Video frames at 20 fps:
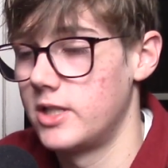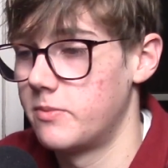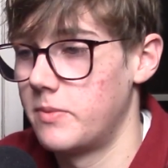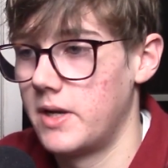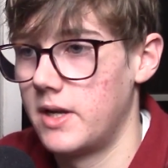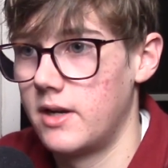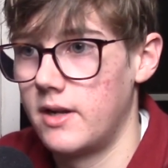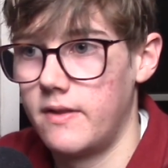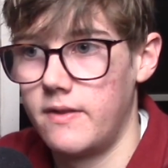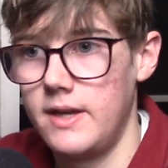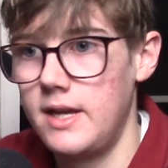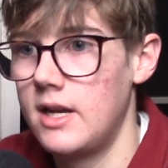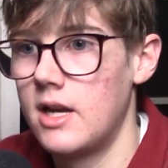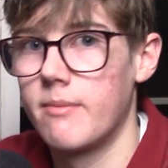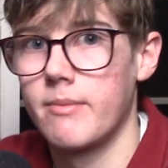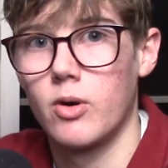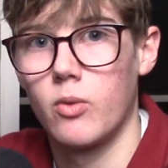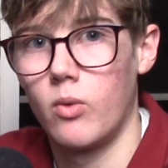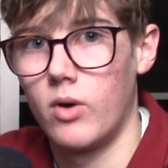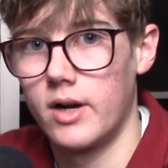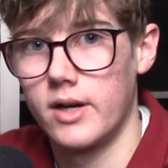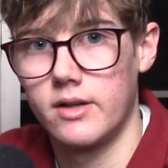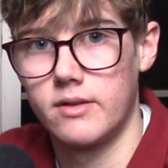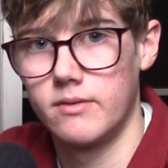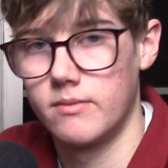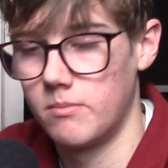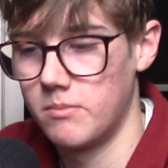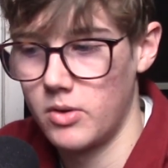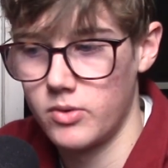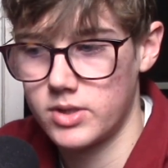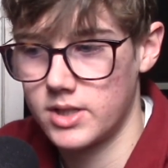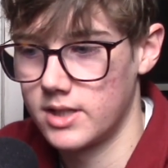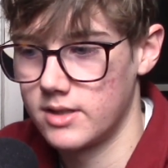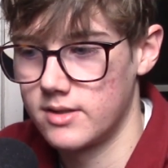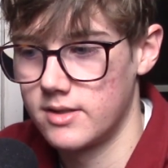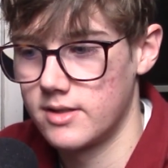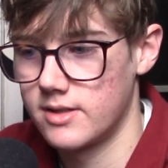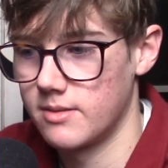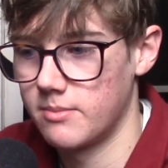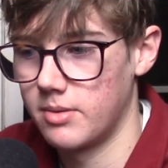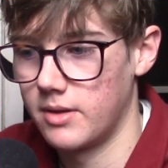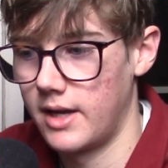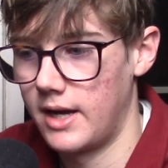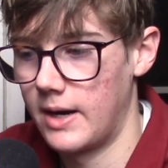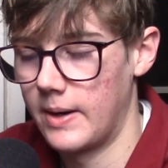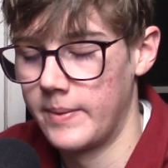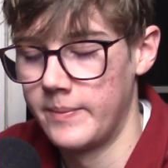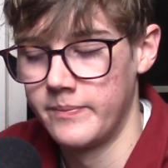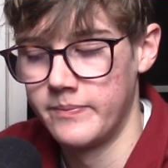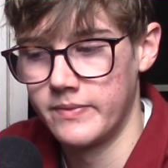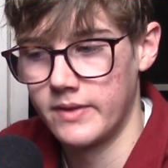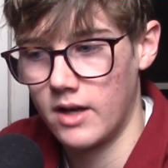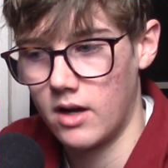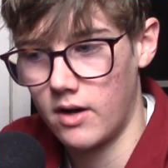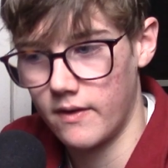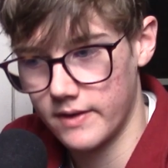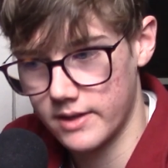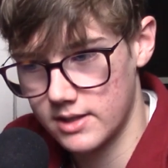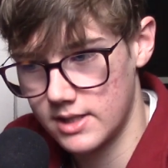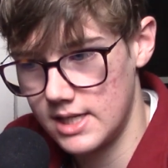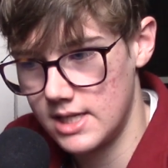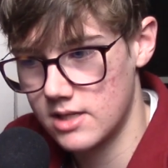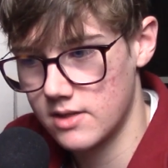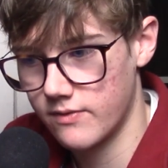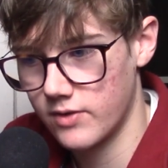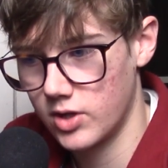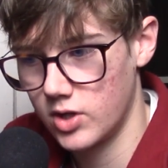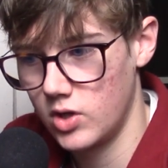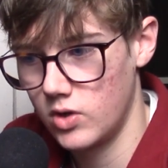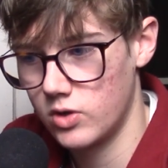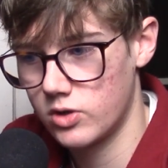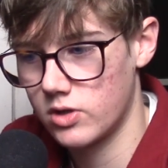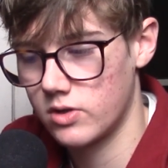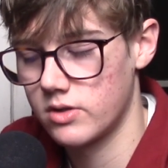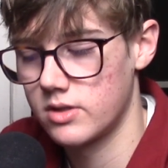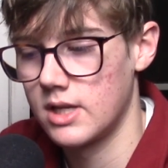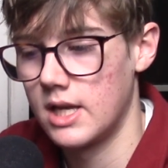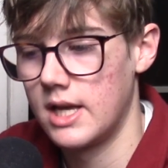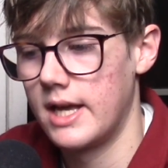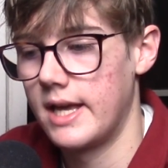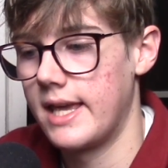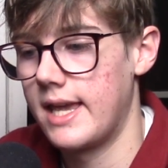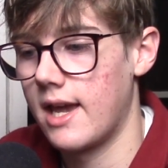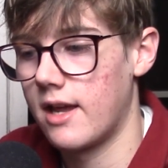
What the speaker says: He's been the number one most consistent player on the season for the Hoosiers.